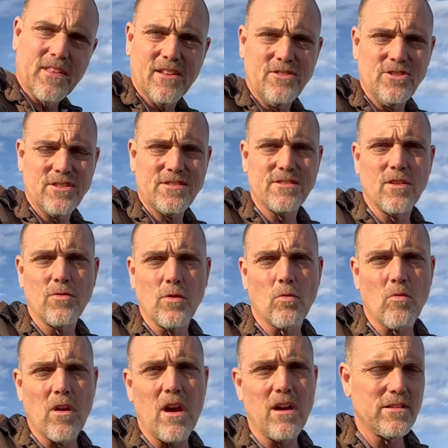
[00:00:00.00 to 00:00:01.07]
just so the
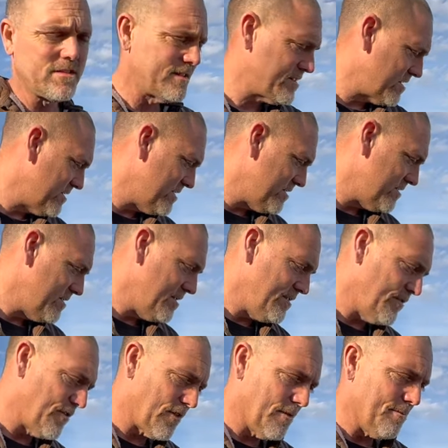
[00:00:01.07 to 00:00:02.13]
rocks
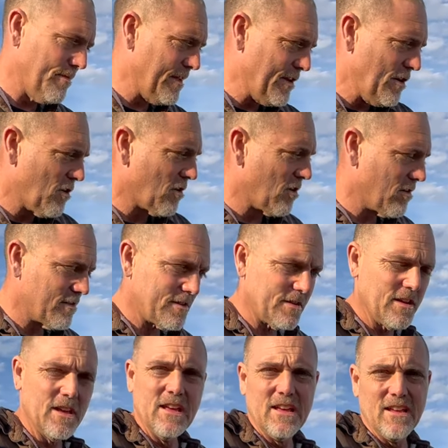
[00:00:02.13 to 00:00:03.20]
from the dirt
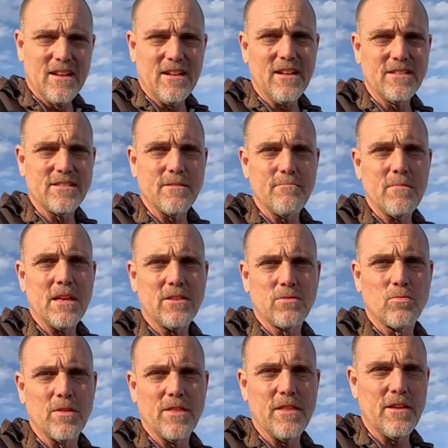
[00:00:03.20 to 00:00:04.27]
doesn't mess
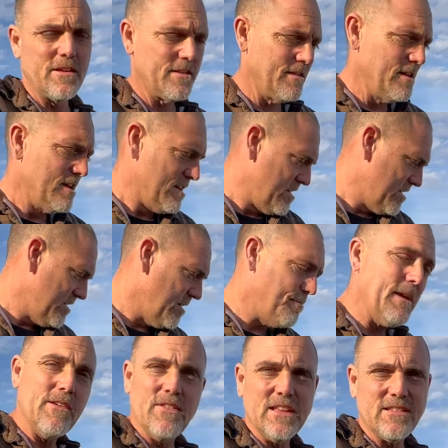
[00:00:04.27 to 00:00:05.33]
with the, the
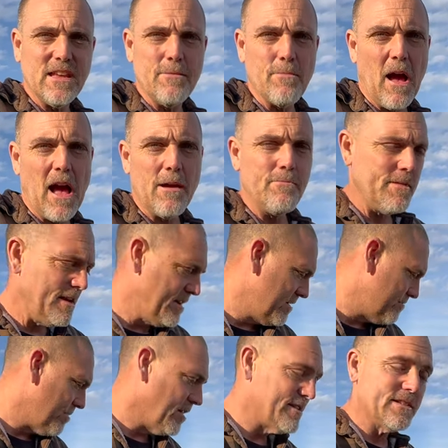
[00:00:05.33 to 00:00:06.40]
P V C piping.
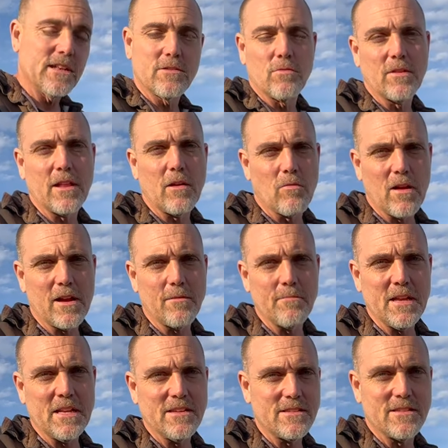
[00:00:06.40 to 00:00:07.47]
Plus that's what they
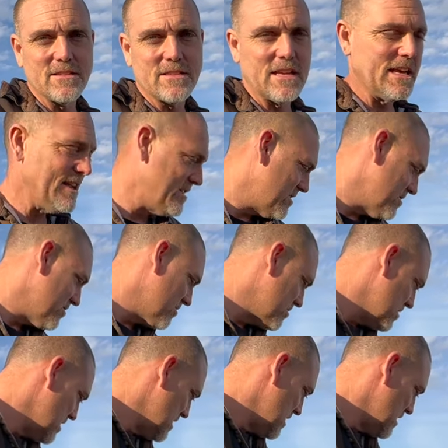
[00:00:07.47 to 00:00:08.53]
recommend is the sand too.
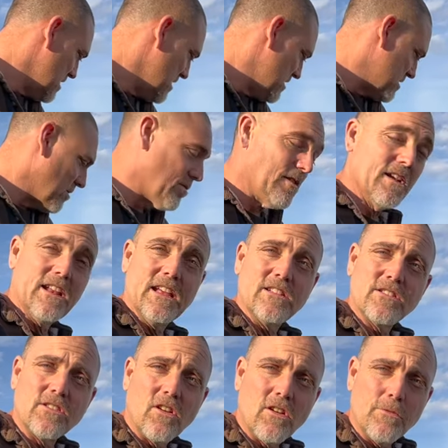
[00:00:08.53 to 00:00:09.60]
So we're gonna get
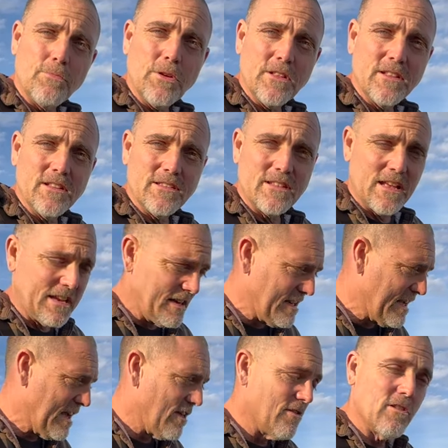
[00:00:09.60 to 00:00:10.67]
started putting this thing
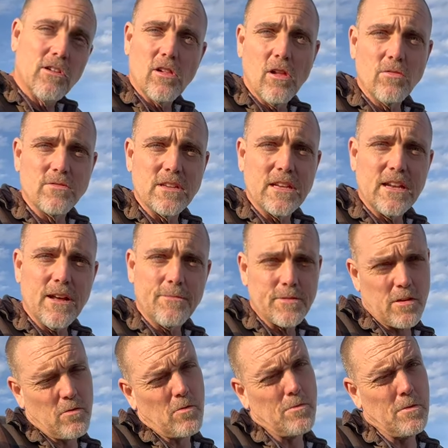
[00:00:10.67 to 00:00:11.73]
together and closing it up
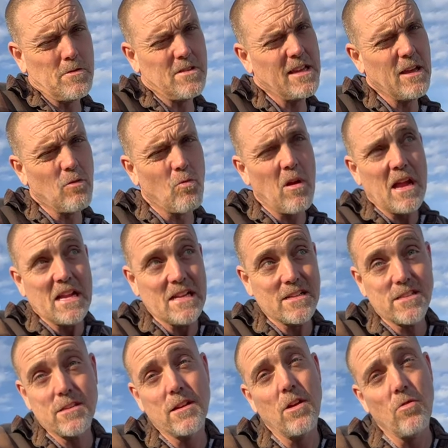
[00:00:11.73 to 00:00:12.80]
because we're supposed to get rain and
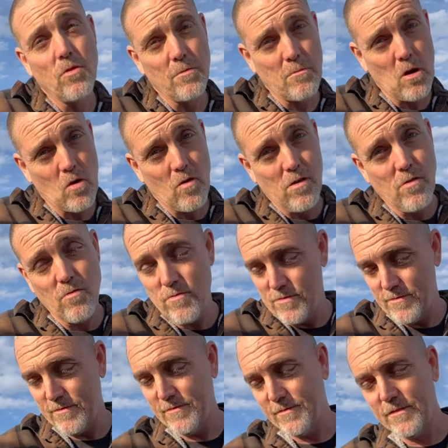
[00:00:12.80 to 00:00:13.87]
snow tomorrow.
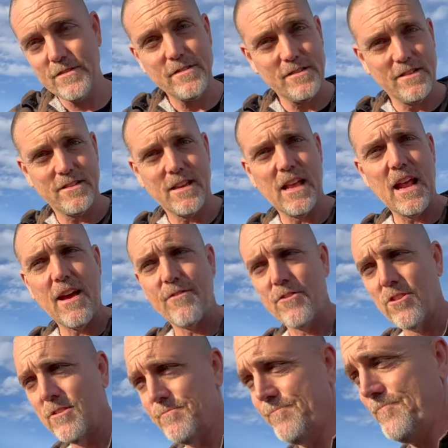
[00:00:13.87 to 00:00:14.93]
So let's get after it.